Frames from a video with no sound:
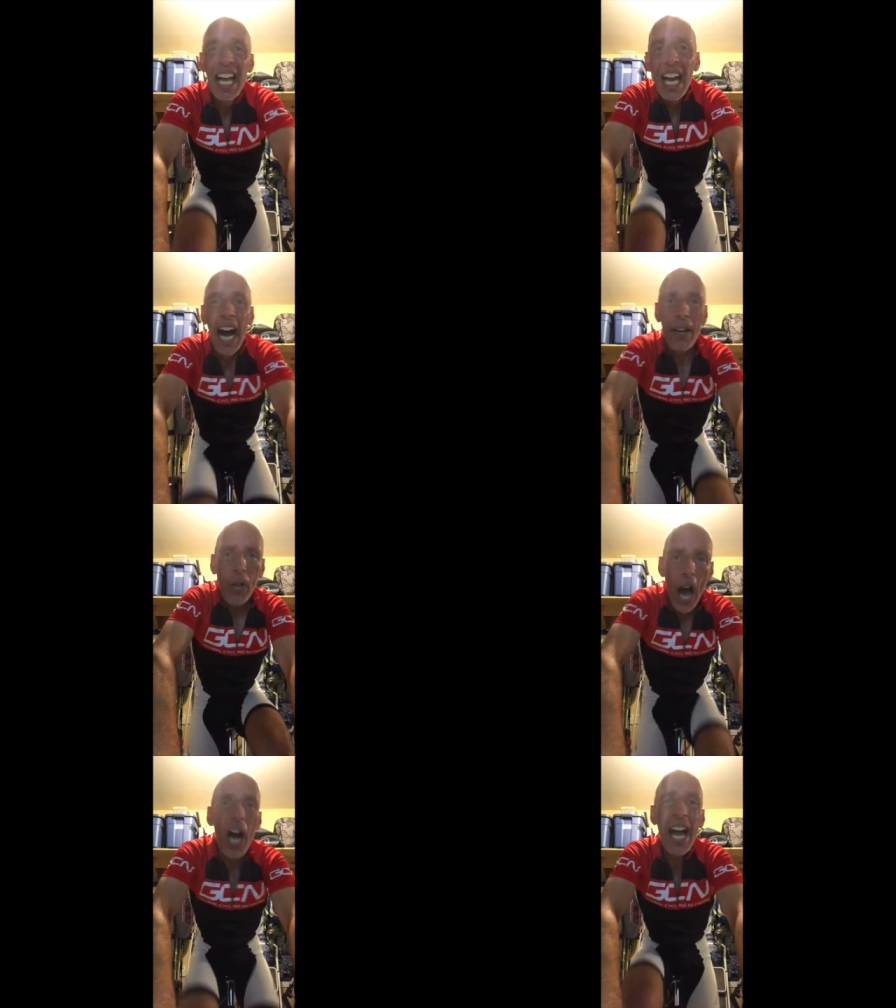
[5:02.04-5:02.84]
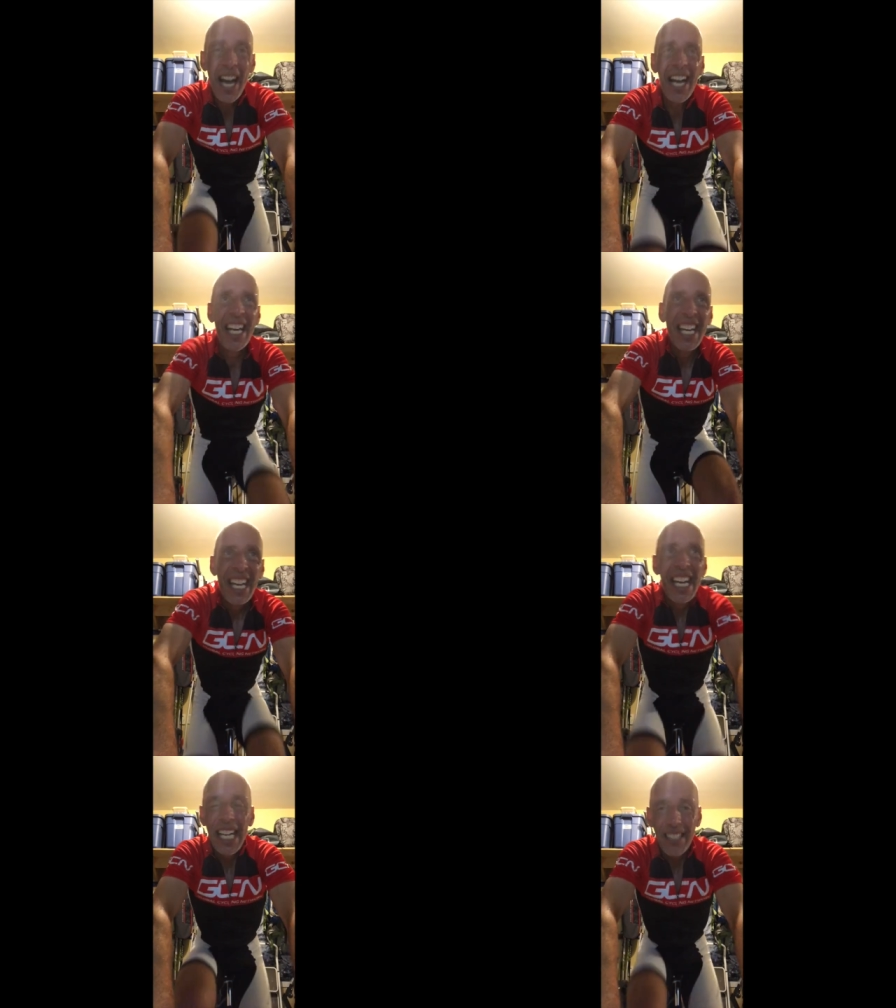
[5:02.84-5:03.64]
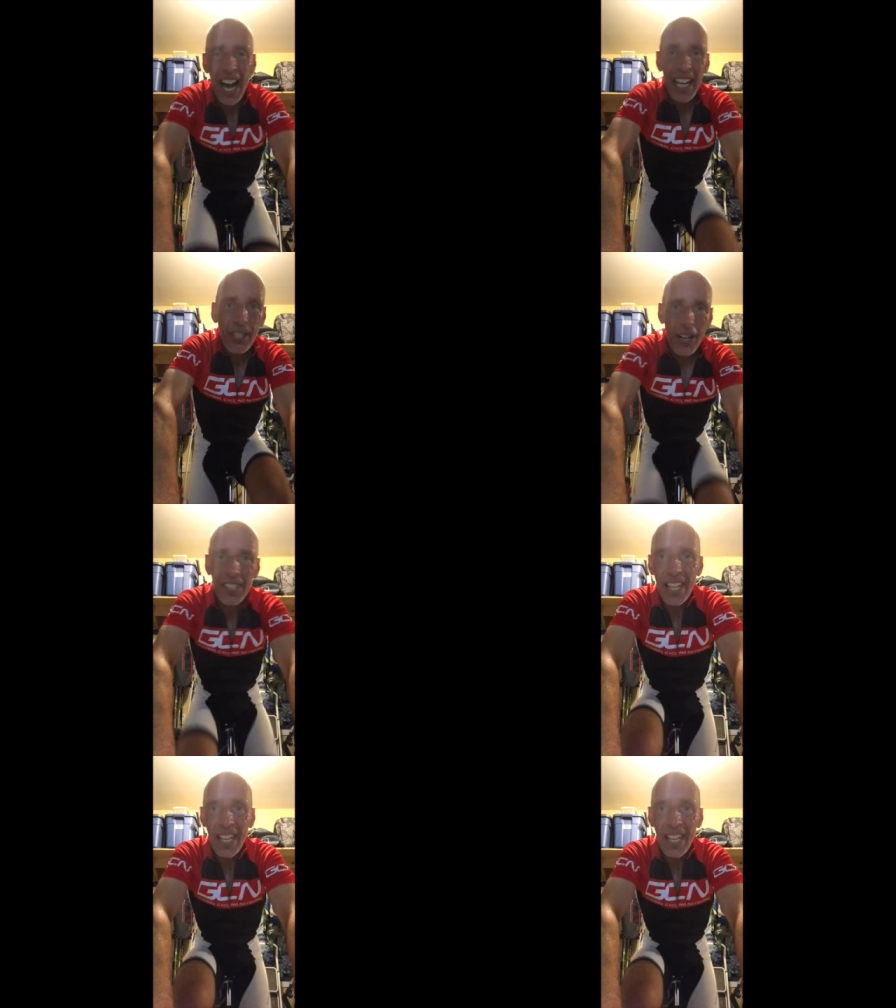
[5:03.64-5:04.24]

I don't entirely trust